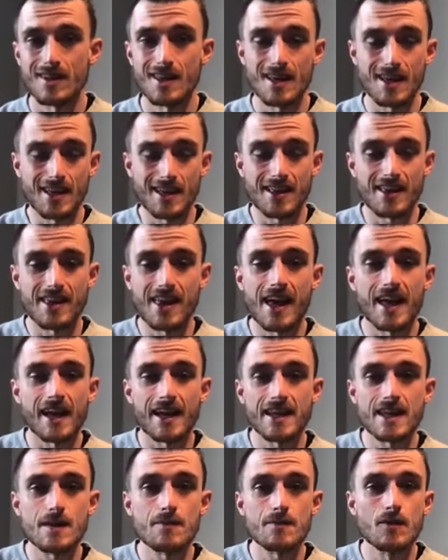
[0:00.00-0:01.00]
Again, I
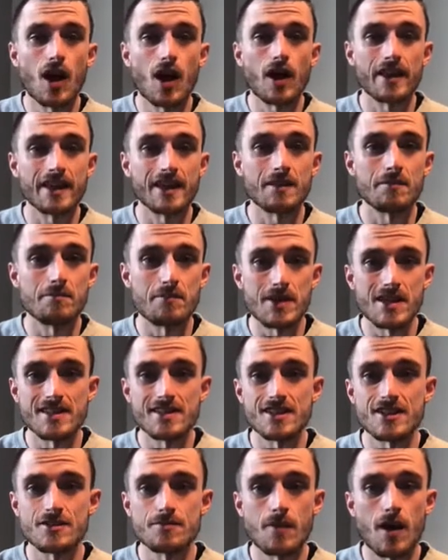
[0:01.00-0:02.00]
keep calling it a business
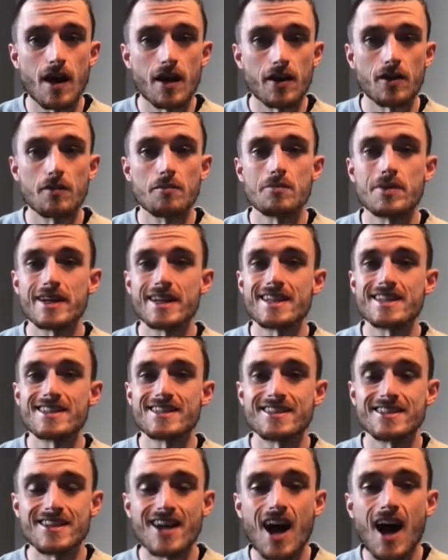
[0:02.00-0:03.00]
model, but it's
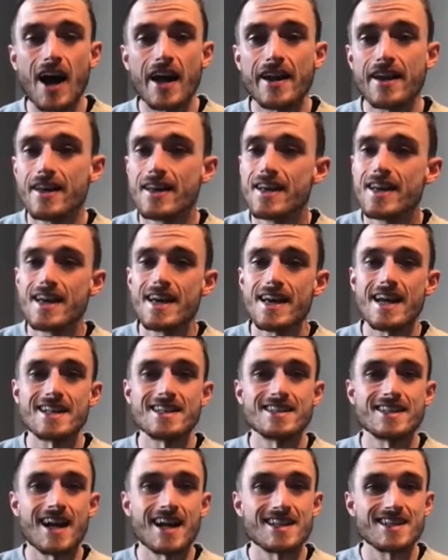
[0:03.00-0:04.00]
not. It's
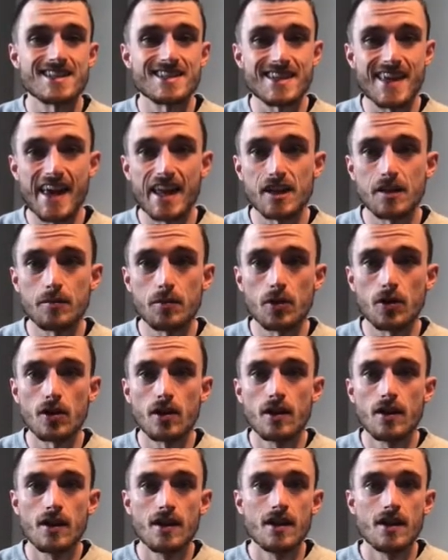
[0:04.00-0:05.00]
not scalable.
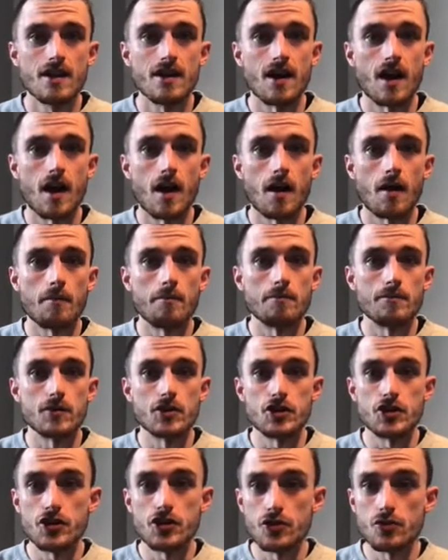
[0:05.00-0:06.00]

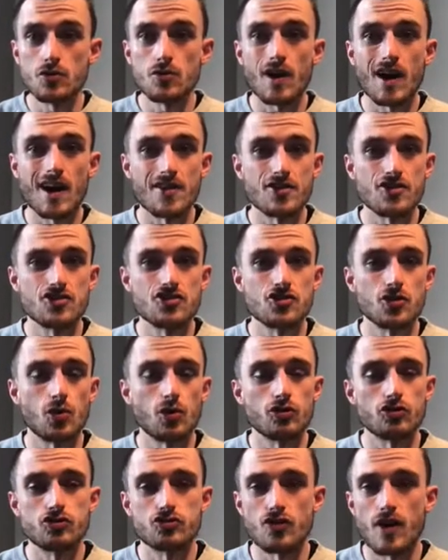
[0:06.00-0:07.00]
You are the sole
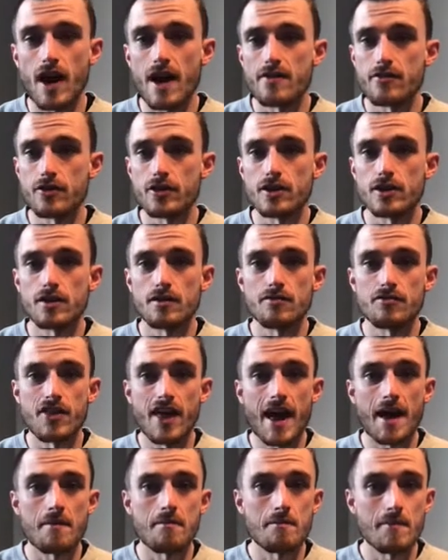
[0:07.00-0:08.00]
driver of
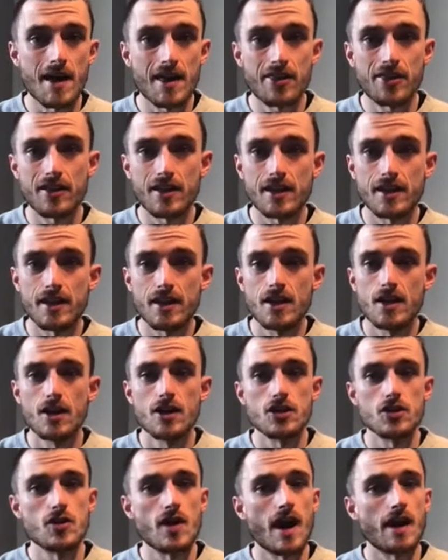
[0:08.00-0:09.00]
that method. You
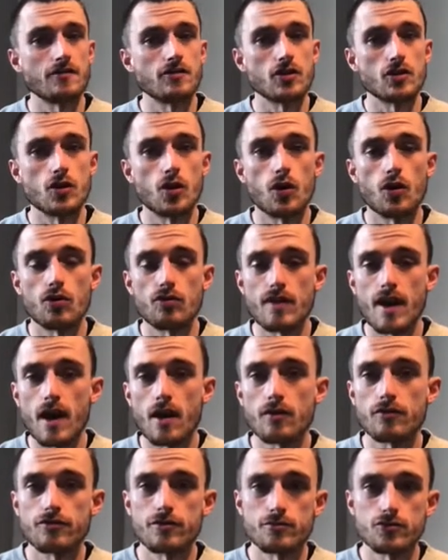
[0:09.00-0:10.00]
have to go around
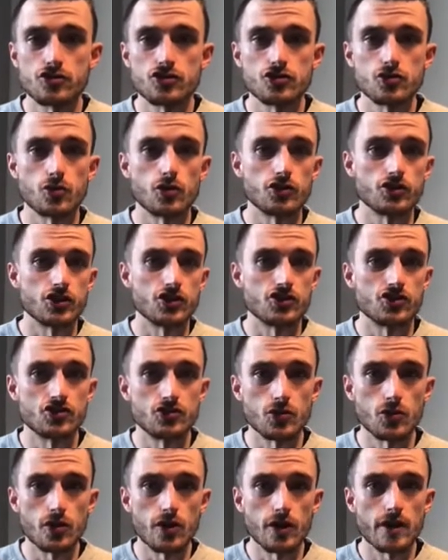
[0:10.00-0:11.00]
from store to
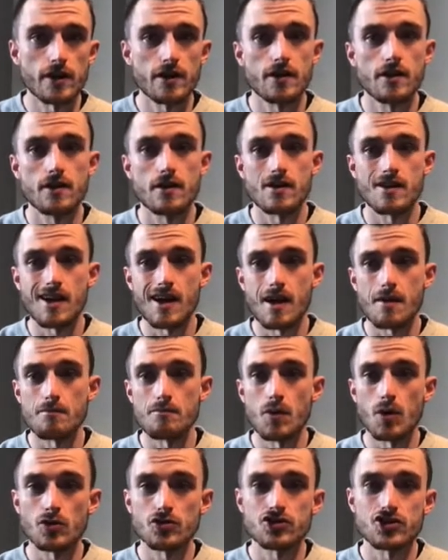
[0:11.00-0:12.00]
store.
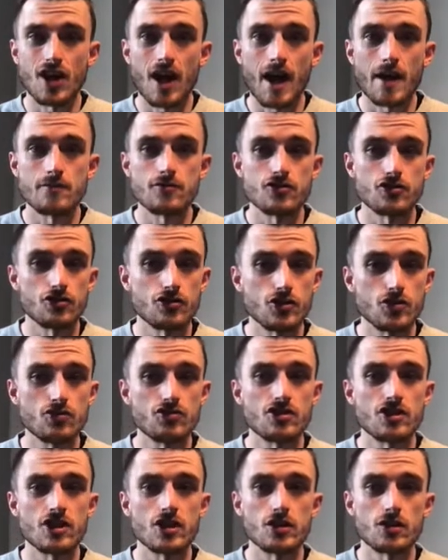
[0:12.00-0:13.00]
Most times you're using
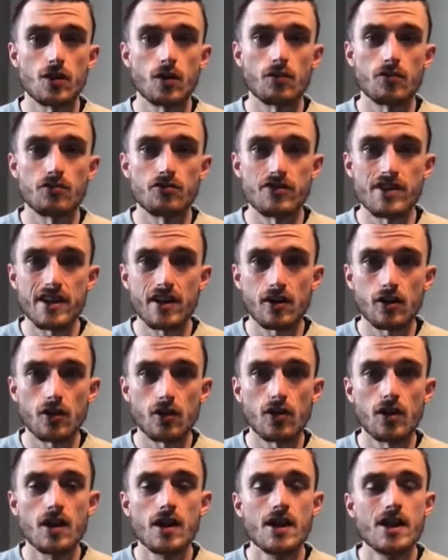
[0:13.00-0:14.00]
your own vehicle
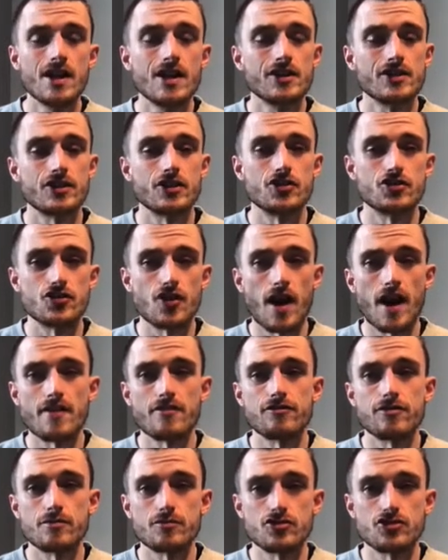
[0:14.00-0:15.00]
to drive from
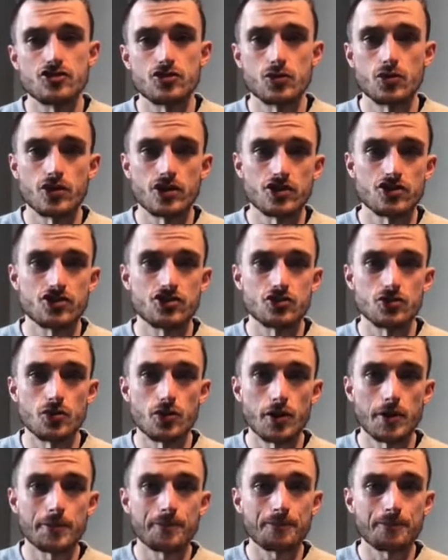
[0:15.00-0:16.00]
store to store.